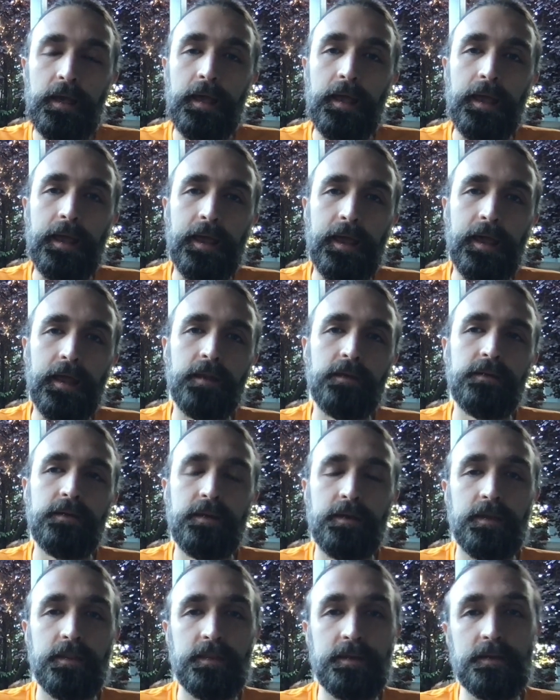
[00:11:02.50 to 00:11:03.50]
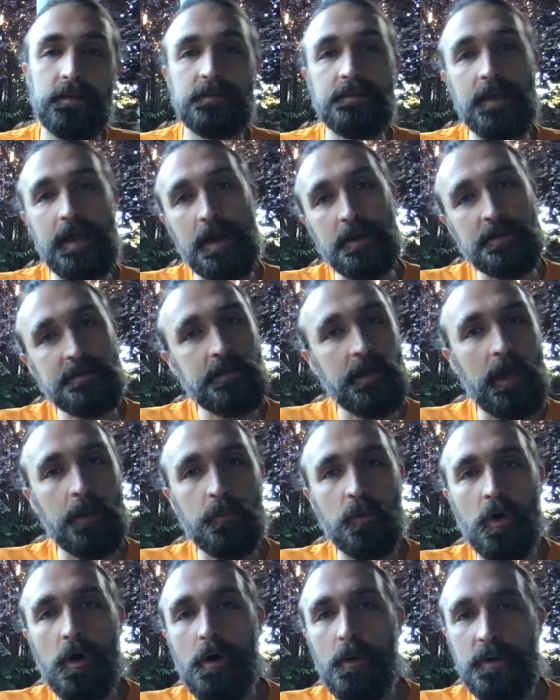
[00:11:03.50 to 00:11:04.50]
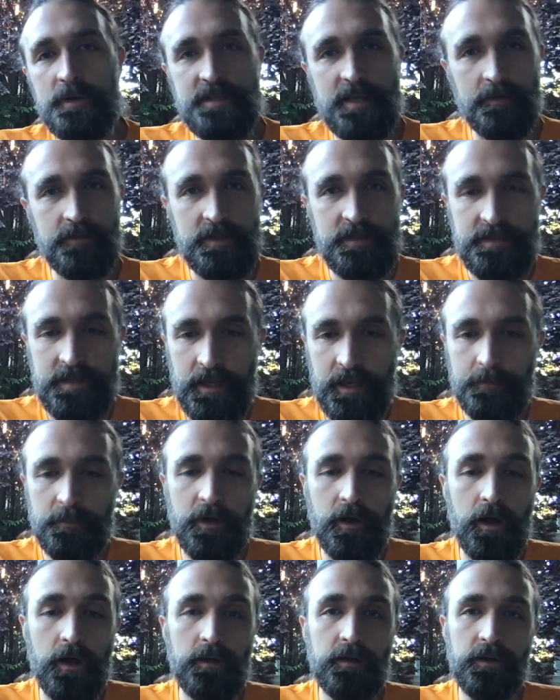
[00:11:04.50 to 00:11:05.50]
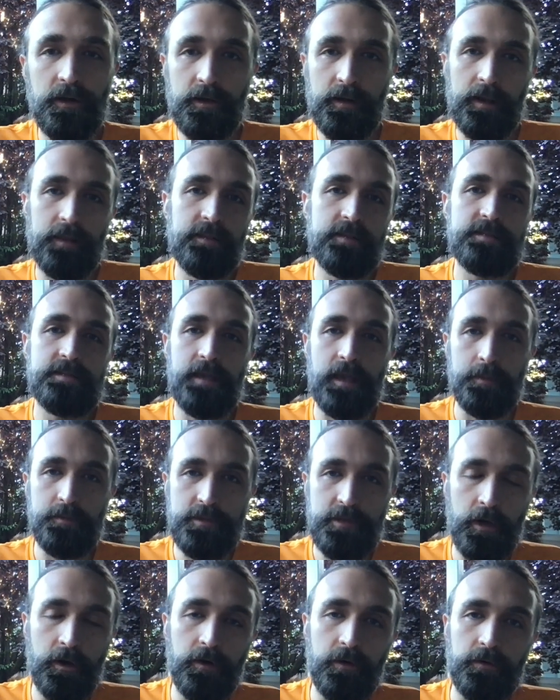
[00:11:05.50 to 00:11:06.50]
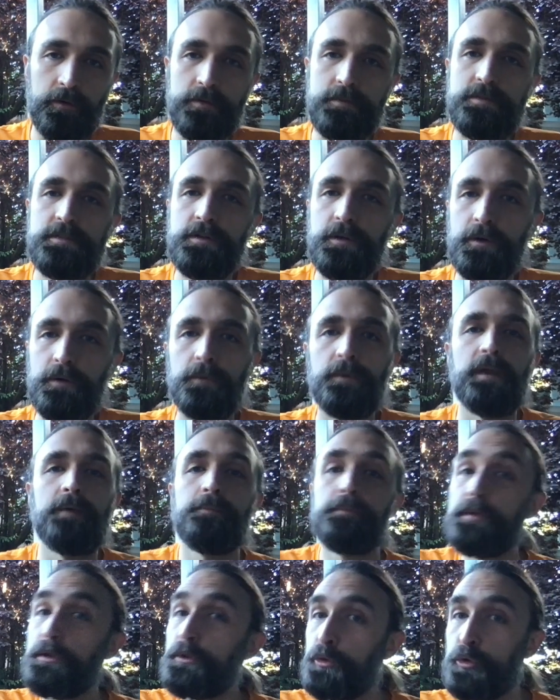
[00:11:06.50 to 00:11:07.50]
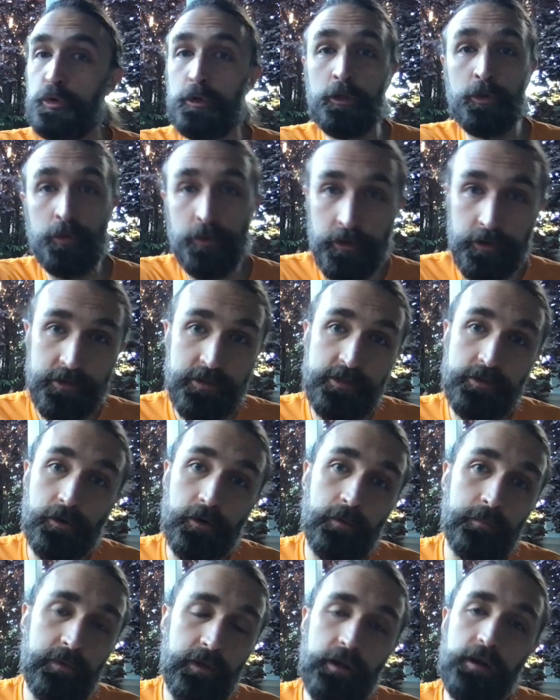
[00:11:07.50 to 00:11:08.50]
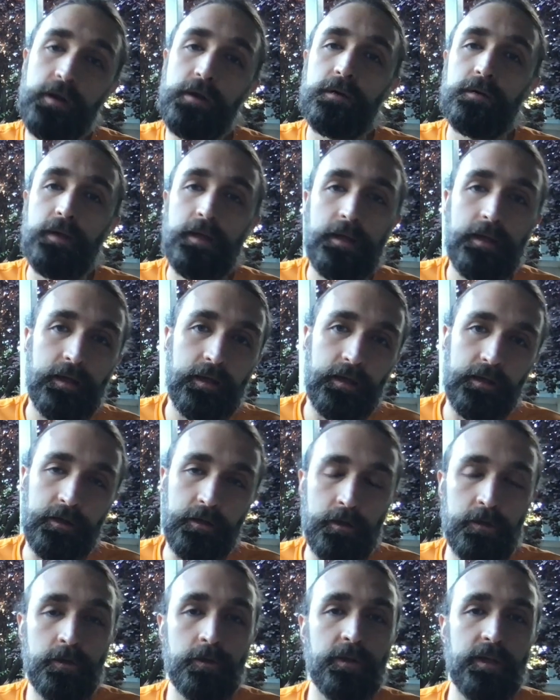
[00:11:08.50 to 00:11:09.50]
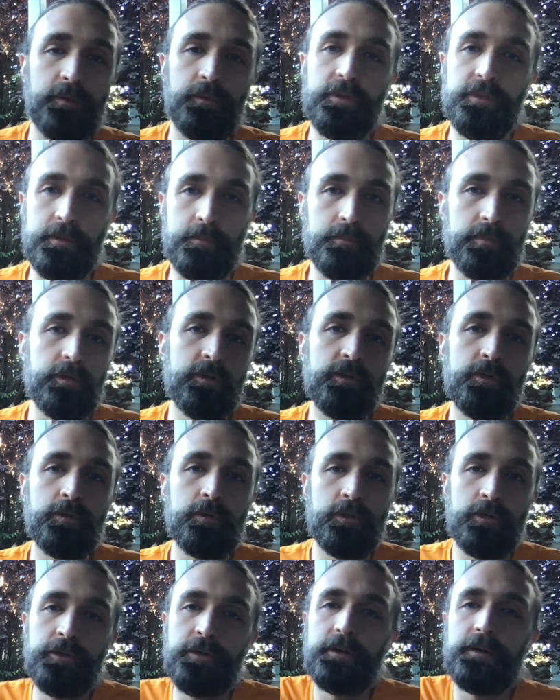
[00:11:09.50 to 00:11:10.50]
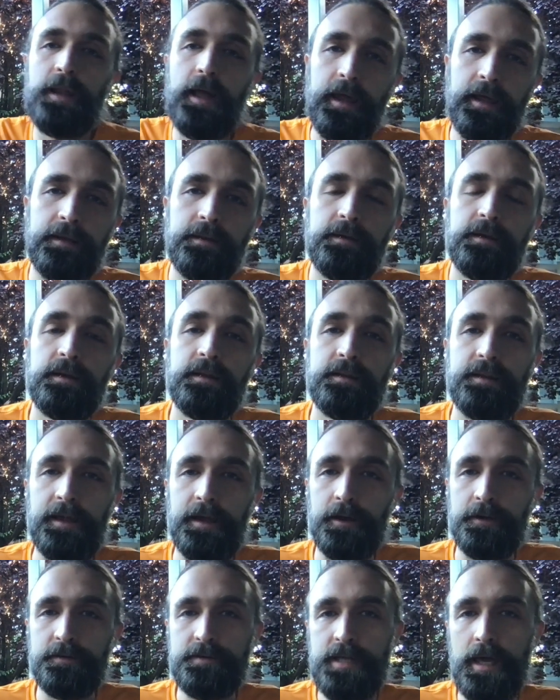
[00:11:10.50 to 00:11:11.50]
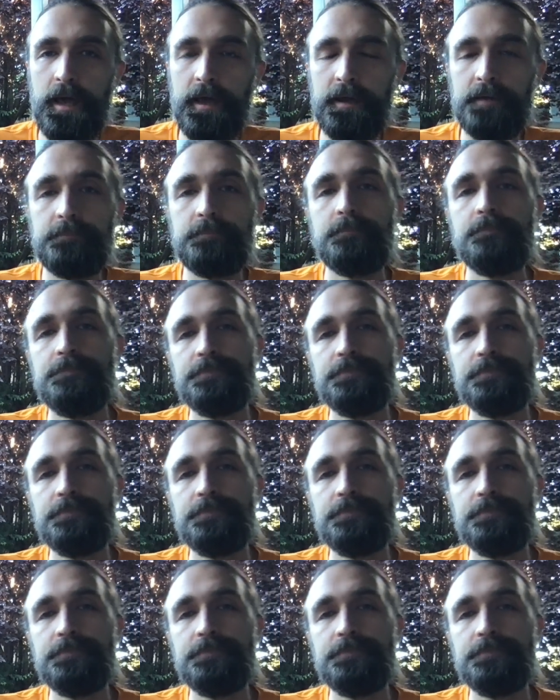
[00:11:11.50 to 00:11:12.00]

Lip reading: and the day out of time will always have the same color and the same tone. So we have blue lunar storm year, concluding with the blue lunar night, day out of time.